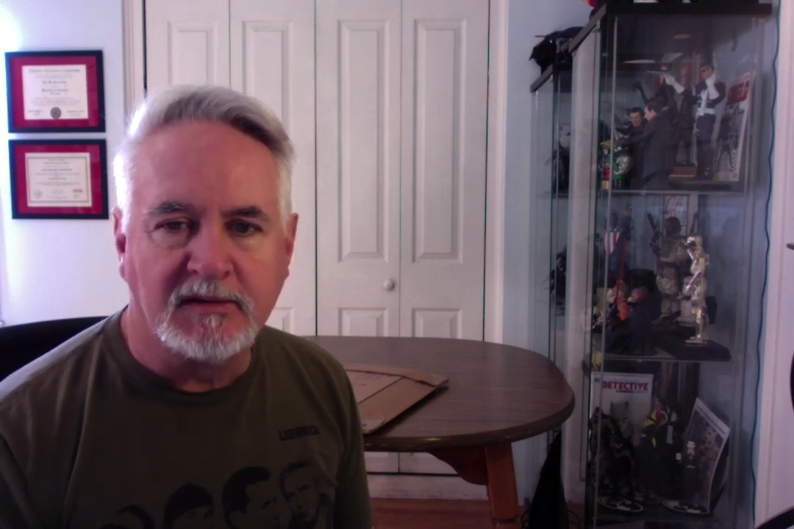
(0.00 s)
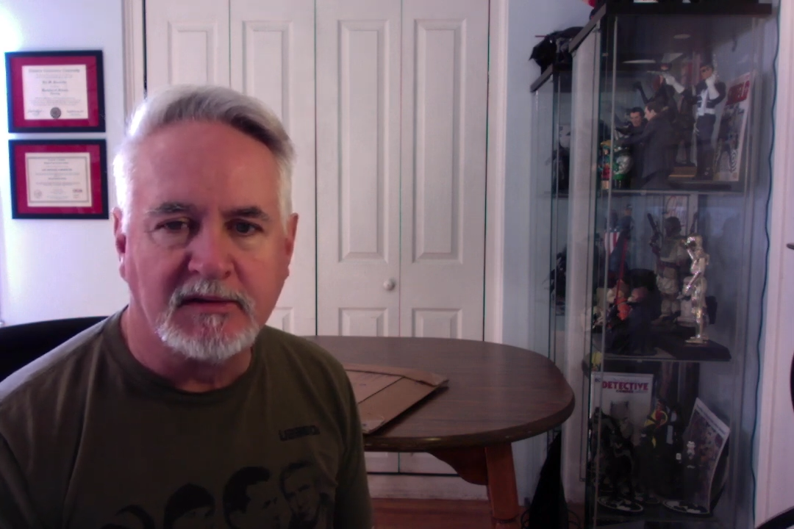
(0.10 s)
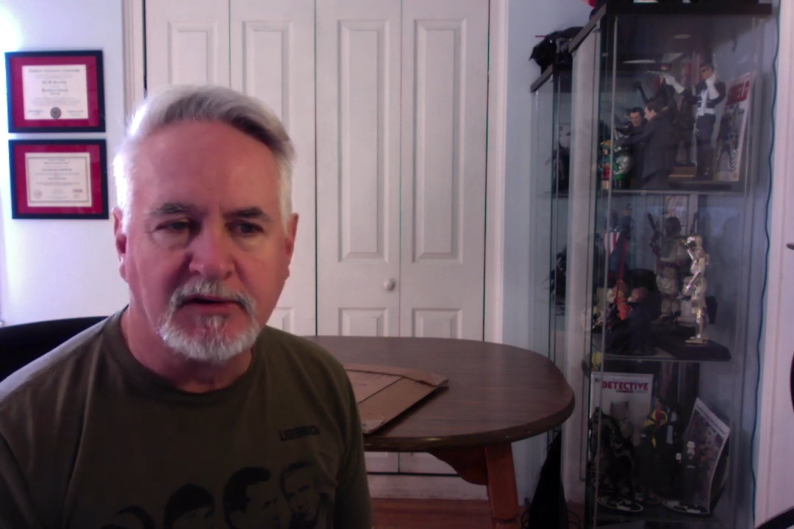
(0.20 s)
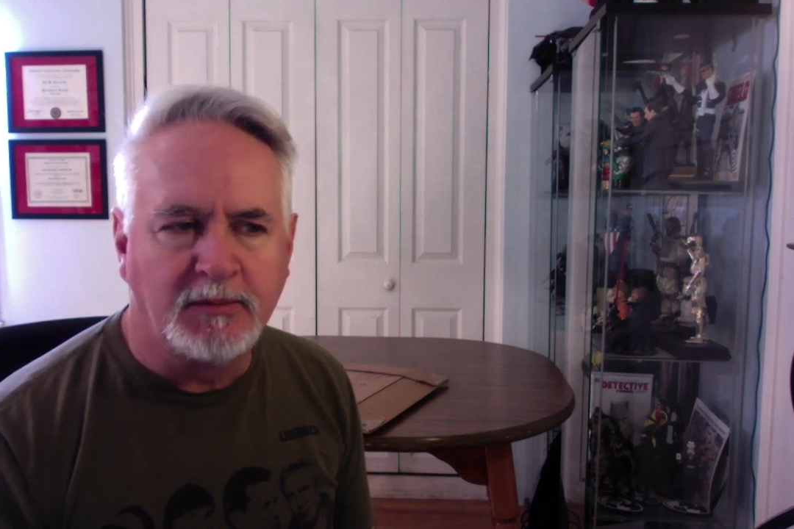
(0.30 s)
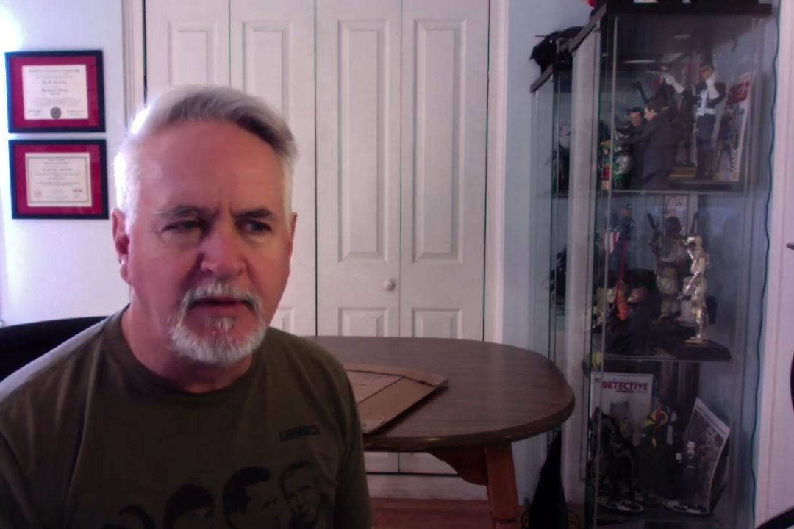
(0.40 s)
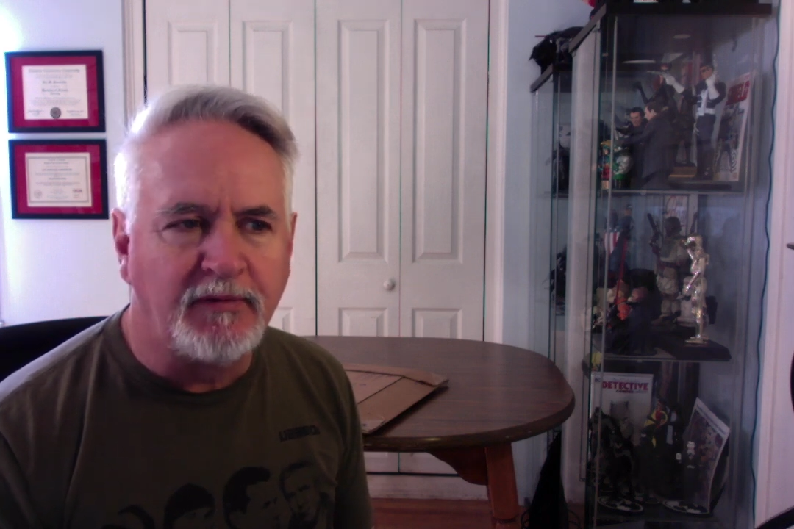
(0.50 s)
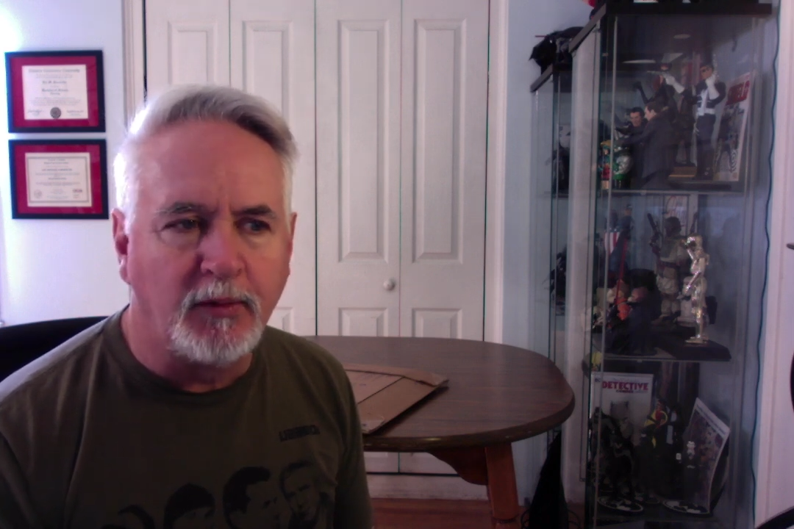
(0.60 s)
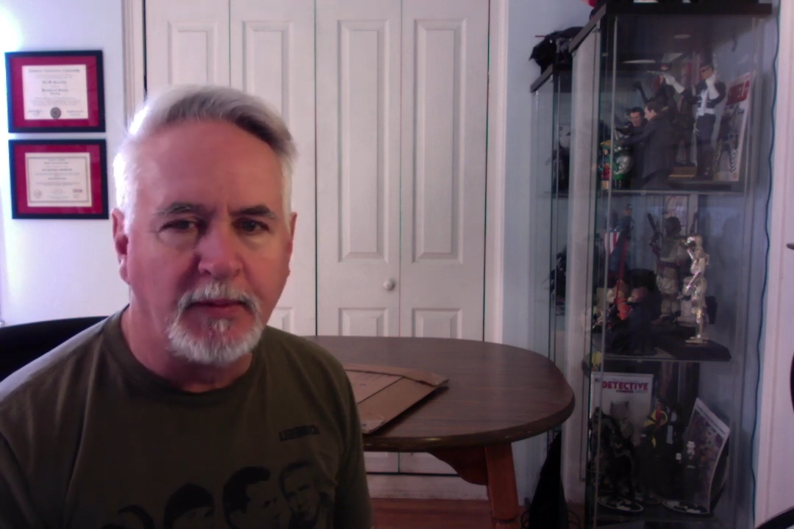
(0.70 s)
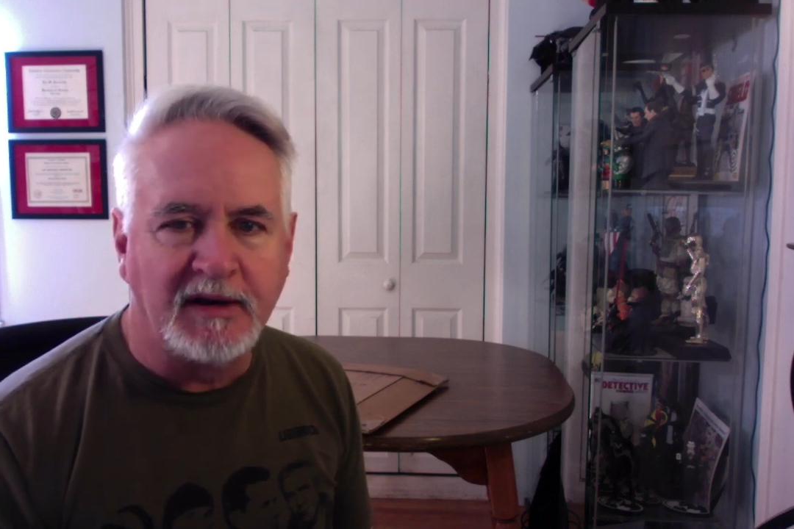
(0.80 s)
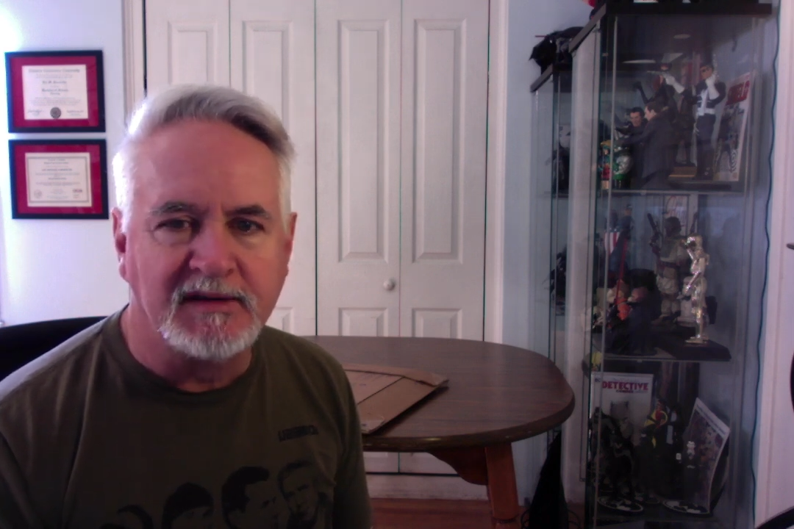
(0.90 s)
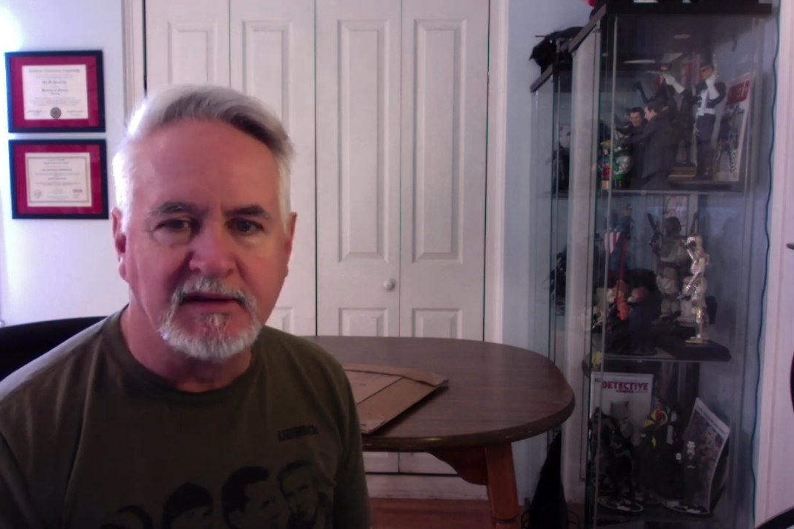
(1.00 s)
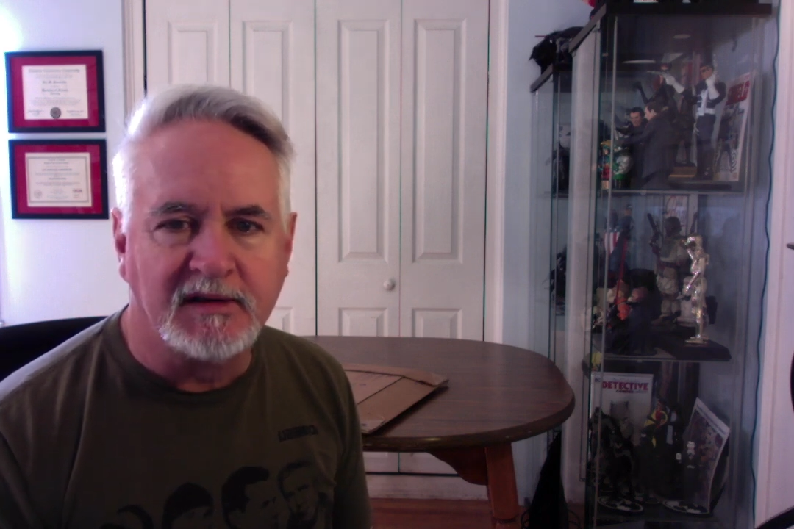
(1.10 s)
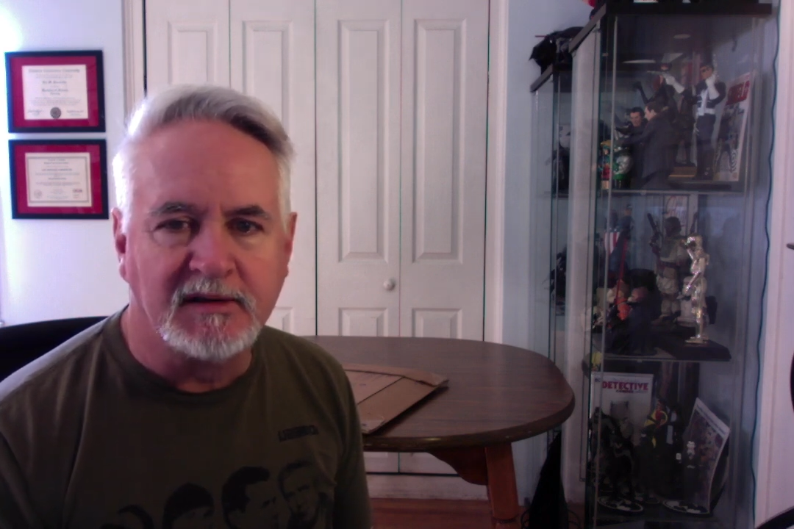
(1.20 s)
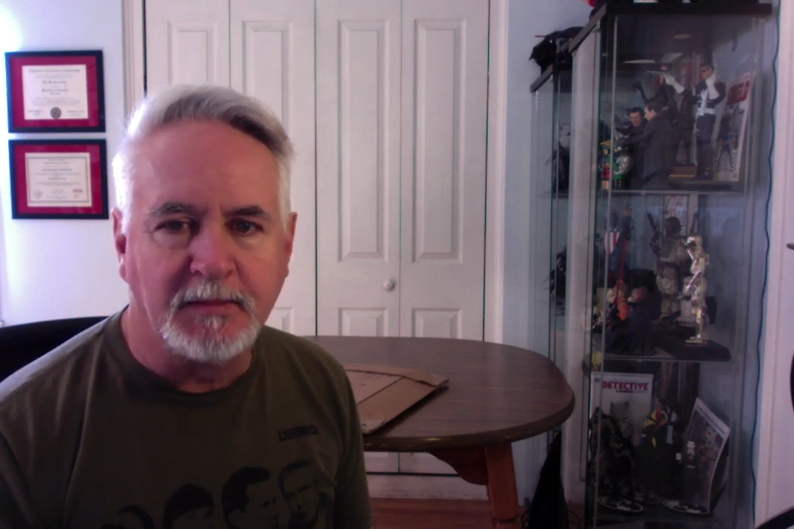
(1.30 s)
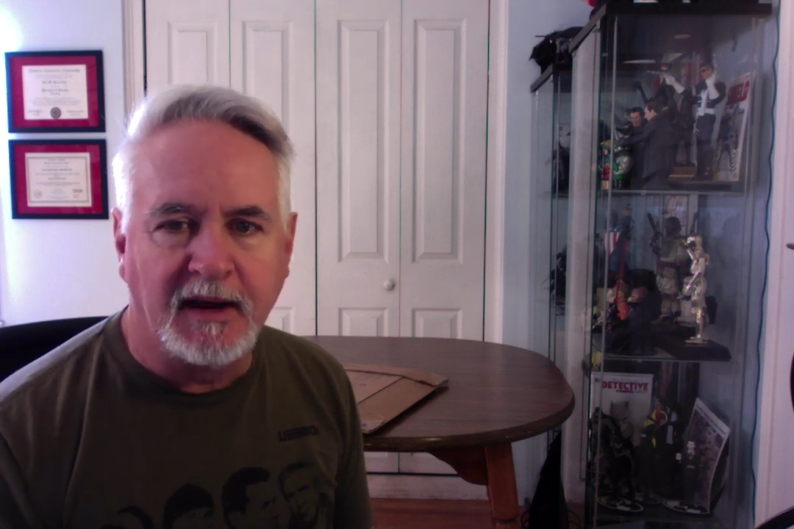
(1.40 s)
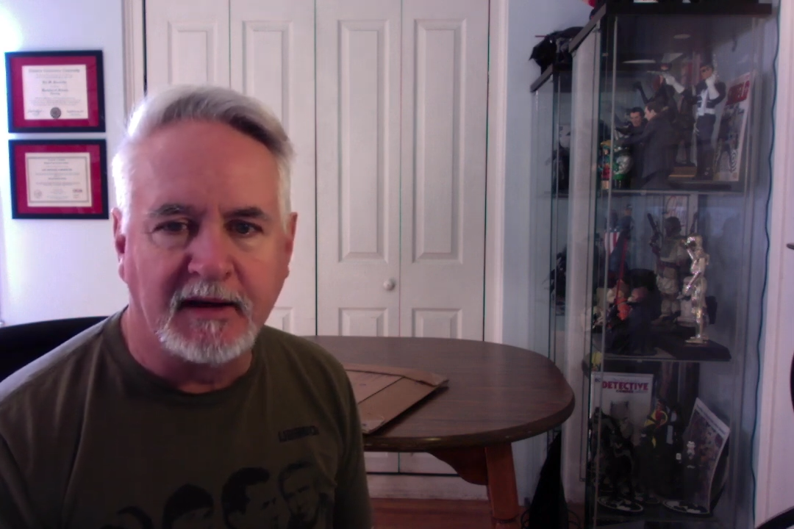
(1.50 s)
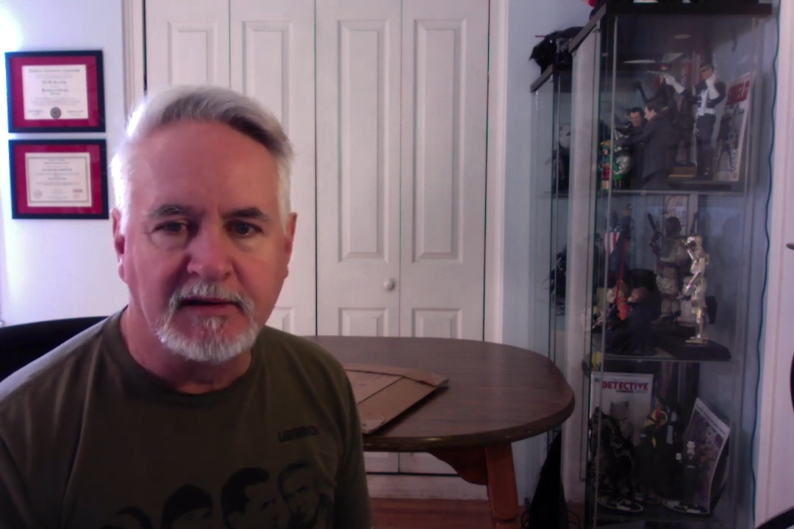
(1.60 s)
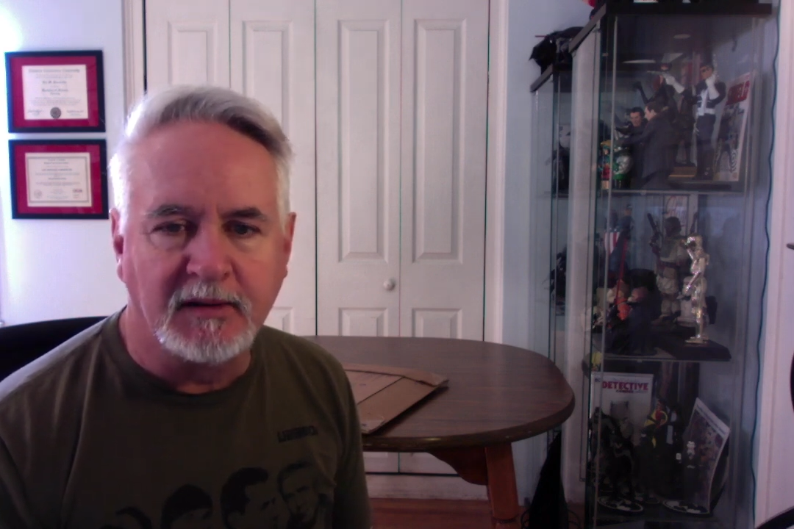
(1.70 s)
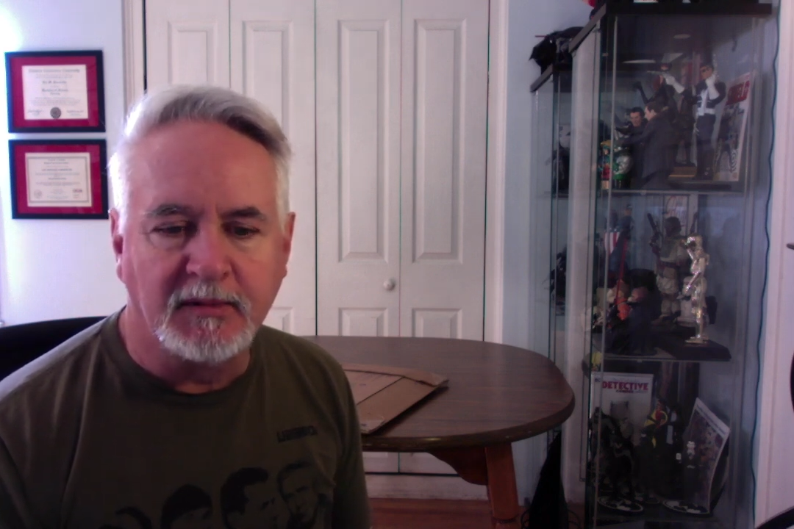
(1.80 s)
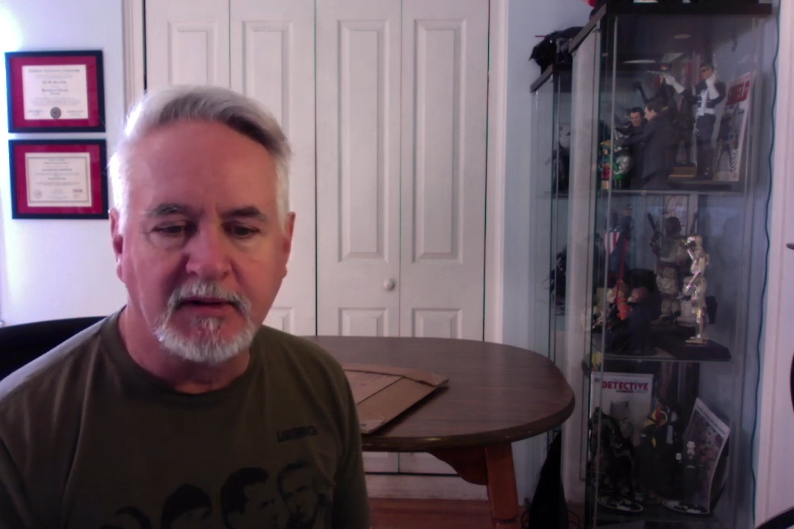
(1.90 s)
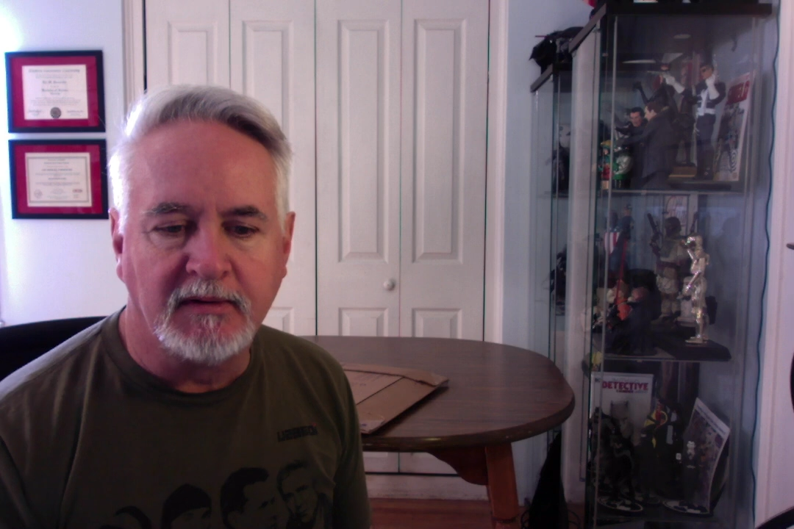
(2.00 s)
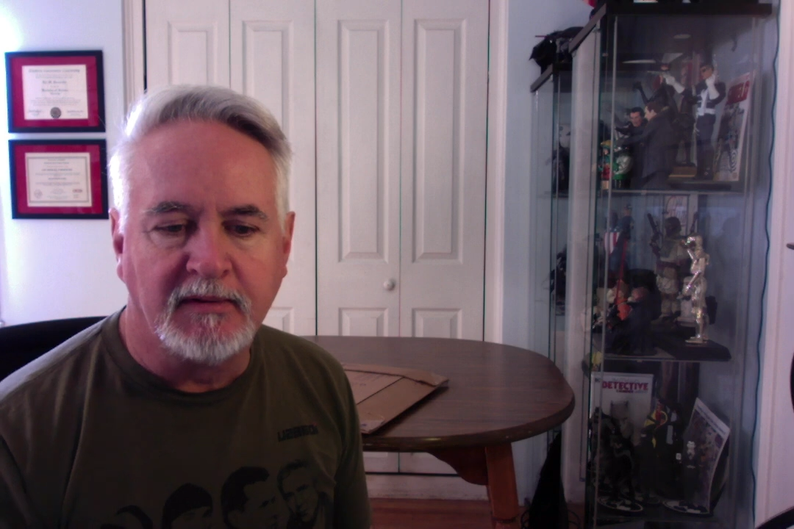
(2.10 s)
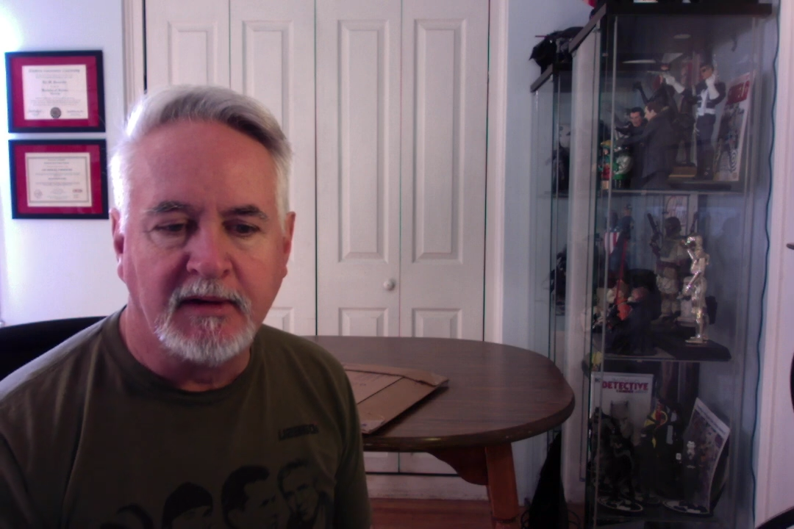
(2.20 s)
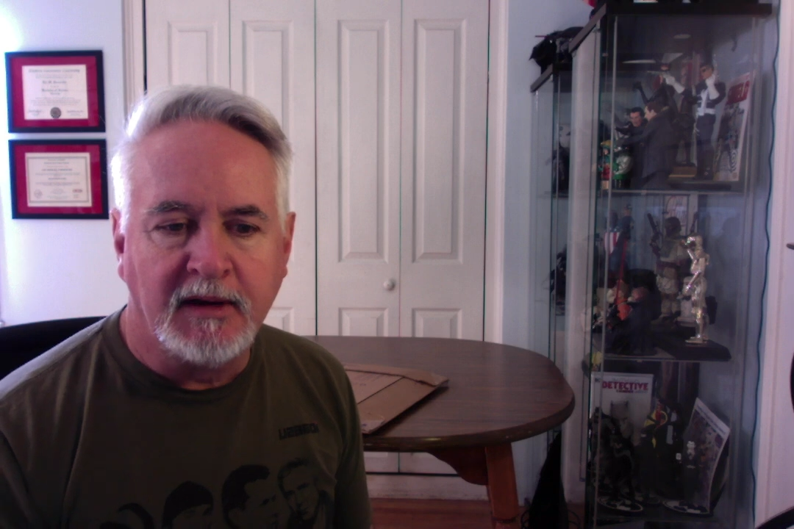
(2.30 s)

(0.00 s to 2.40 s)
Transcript: should be 4 pages in this package, I believe.